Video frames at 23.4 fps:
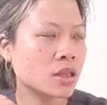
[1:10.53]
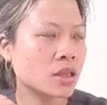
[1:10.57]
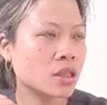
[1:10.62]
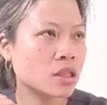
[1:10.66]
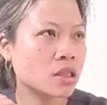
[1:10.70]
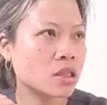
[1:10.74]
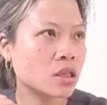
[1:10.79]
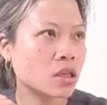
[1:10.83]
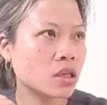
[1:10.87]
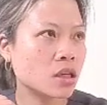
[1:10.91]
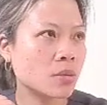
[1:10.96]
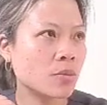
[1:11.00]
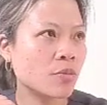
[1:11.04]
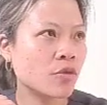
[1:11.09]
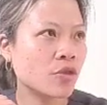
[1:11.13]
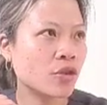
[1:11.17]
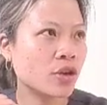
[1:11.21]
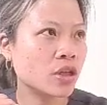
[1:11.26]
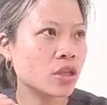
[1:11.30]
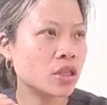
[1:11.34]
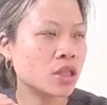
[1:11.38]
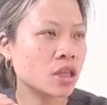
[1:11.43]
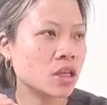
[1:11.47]

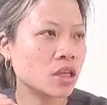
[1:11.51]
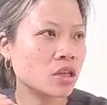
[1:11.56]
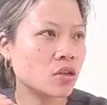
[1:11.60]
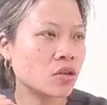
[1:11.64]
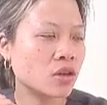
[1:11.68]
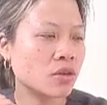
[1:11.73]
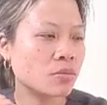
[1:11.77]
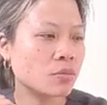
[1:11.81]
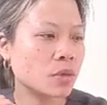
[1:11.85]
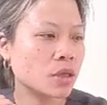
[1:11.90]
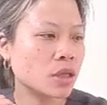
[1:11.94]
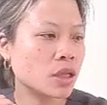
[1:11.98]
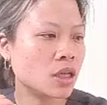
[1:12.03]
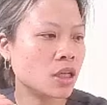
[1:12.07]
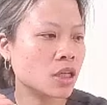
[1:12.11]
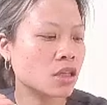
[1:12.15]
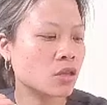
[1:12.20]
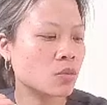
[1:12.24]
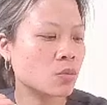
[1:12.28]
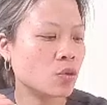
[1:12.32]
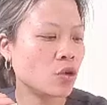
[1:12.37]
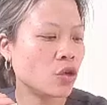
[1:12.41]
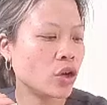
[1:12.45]
discomfort that you have been
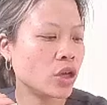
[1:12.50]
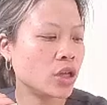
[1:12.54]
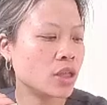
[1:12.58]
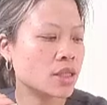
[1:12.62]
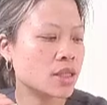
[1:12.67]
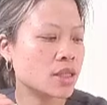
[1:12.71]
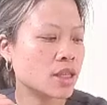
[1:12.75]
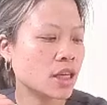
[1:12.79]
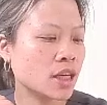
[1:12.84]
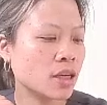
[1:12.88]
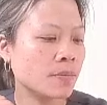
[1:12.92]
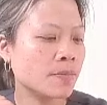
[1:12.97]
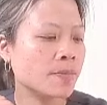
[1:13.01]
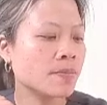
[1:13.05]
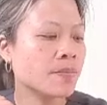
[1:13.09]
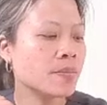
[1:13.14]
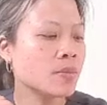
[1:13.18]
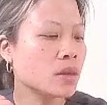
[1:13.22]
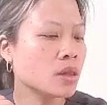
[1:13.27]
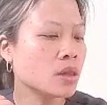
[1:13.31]
experiencing,